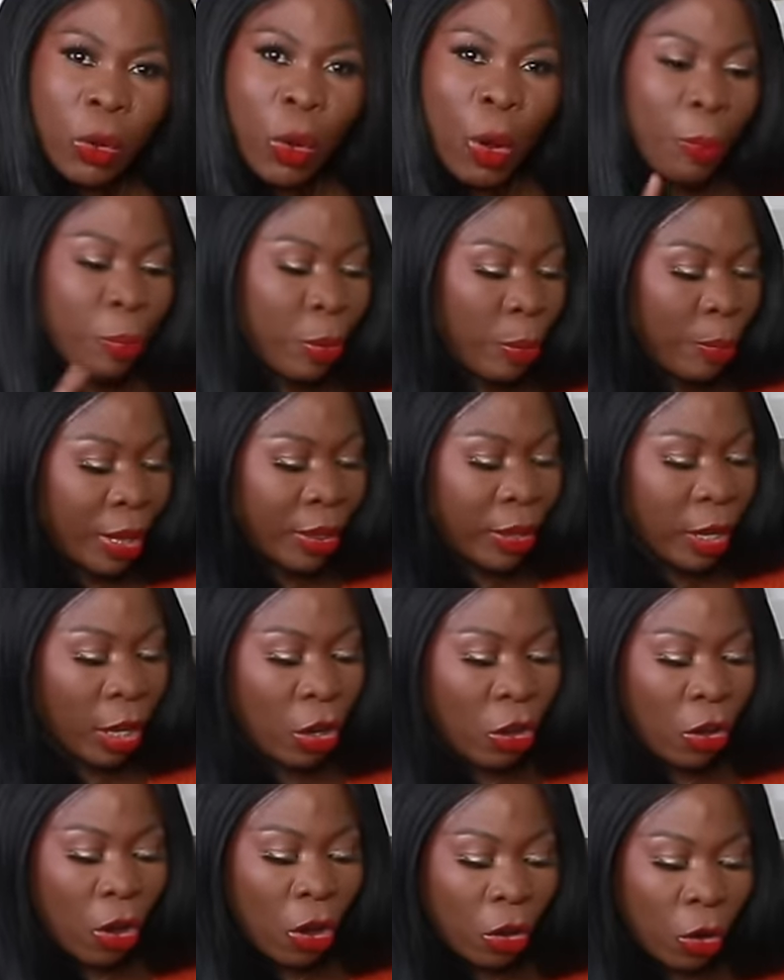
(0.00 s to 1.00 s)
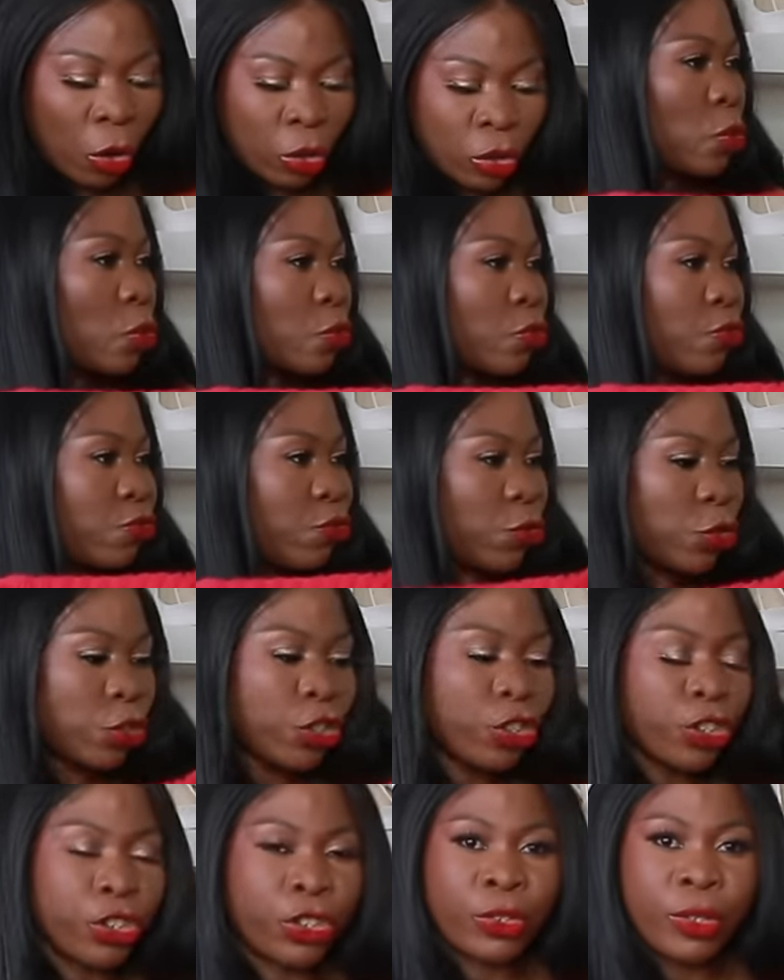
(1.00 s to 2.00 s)
complementary color to
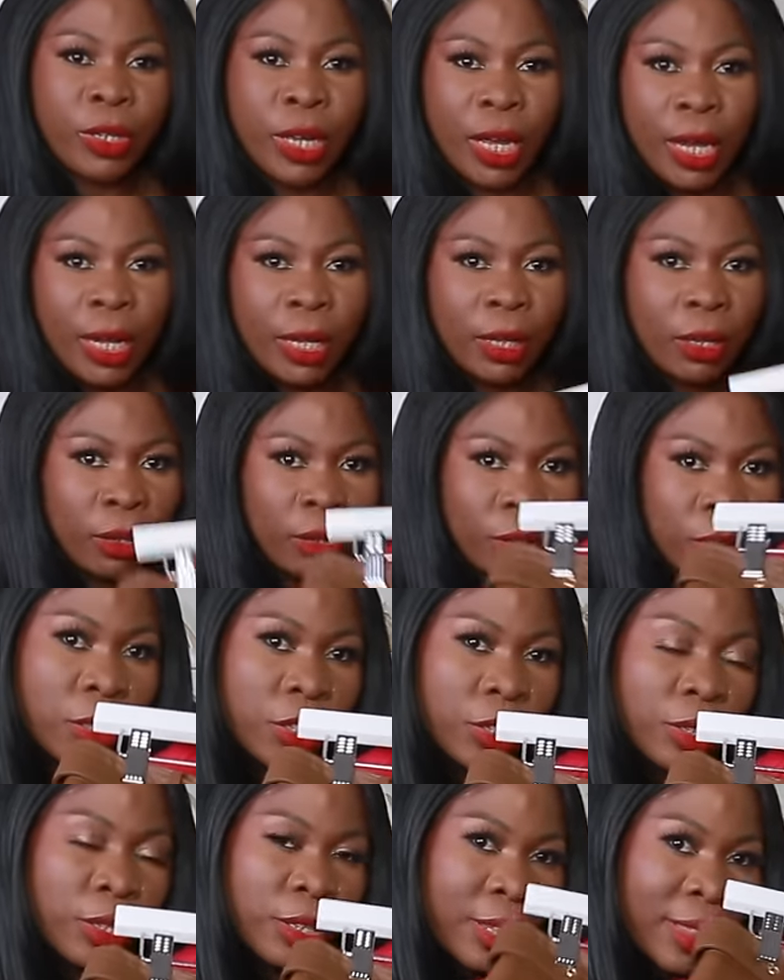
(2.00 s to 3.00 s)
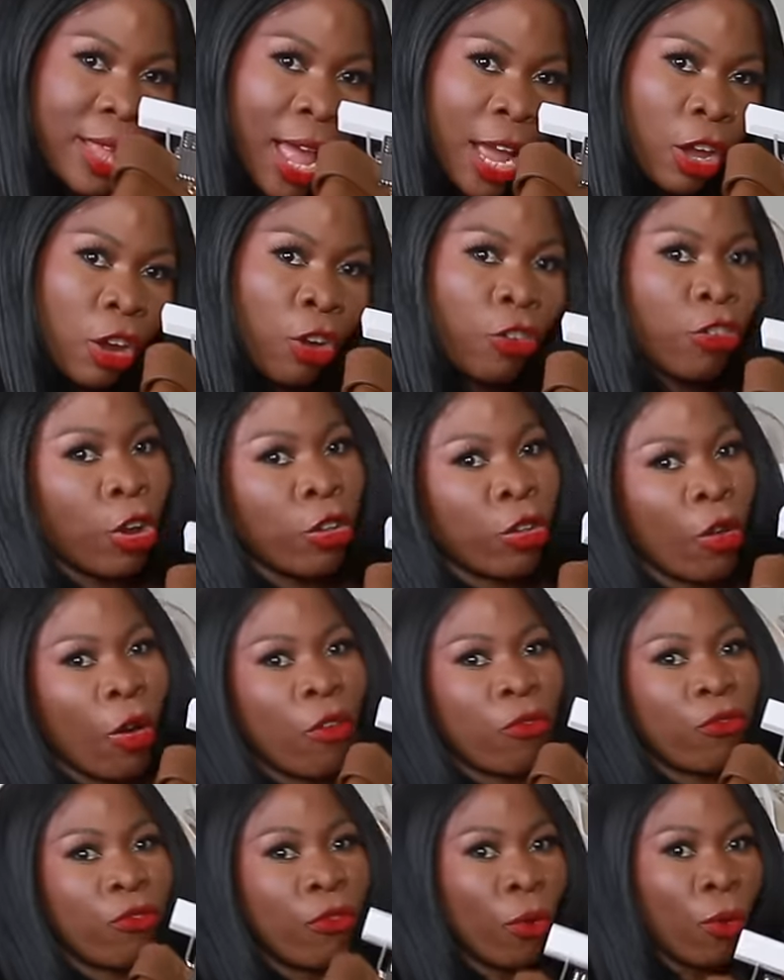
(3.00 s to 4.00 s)
fuchsia and this darker shade
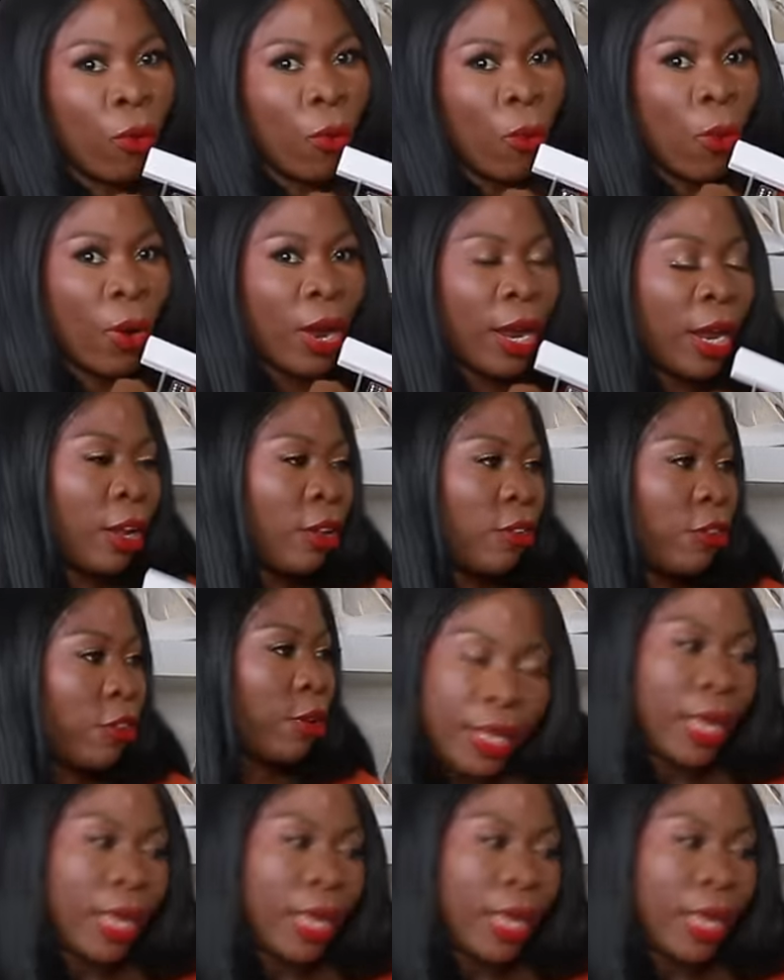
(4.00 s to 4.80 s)
of orange